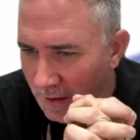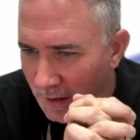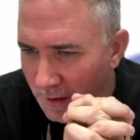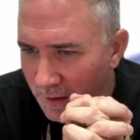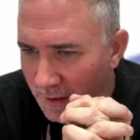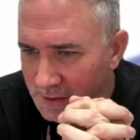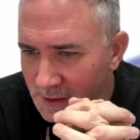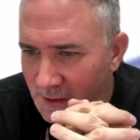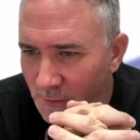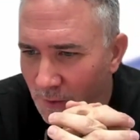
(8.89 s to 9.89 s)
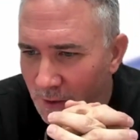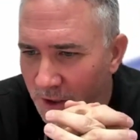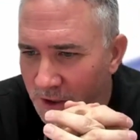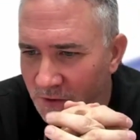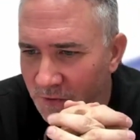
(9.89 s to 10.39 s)
And I see one
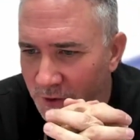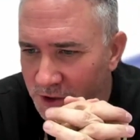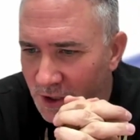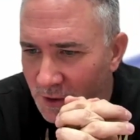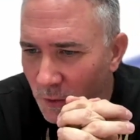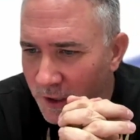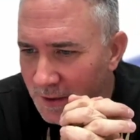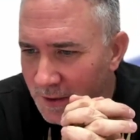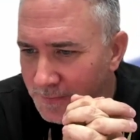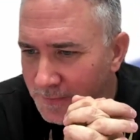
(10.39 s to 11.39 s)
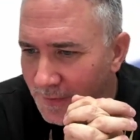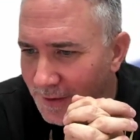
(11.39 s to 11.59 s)
question for Jean-Noël.